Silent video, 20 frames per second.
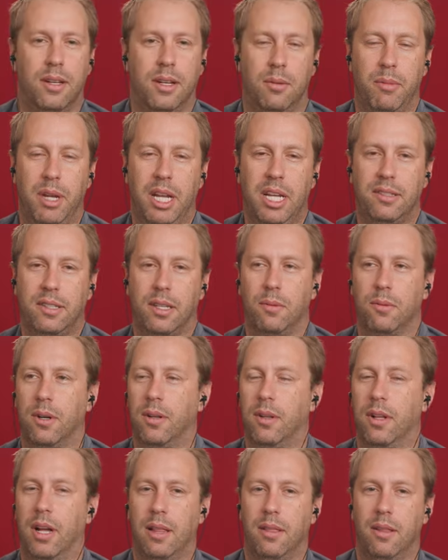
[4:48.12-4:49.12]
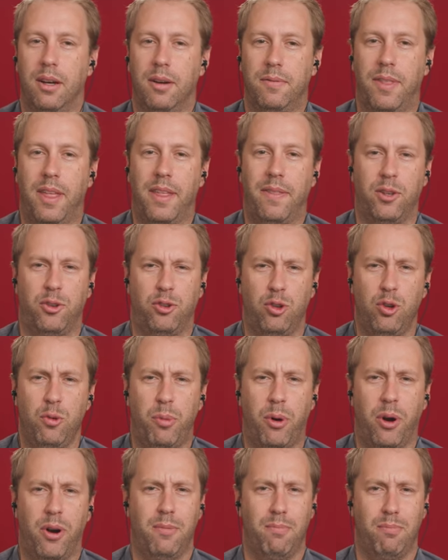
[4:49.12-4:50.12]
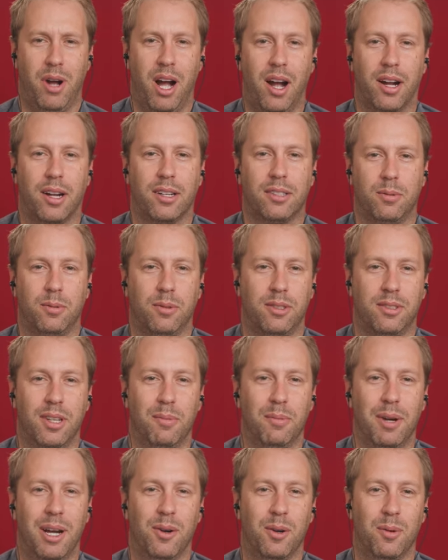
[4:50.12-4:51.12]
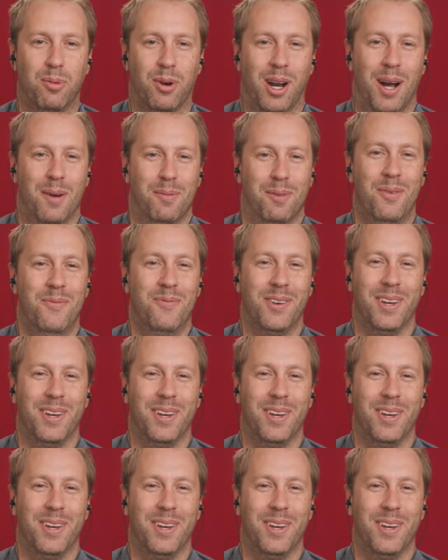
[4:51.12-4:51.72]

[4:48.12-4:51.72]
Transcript: Amazing. Well, I love that the two-part box was somehow a problem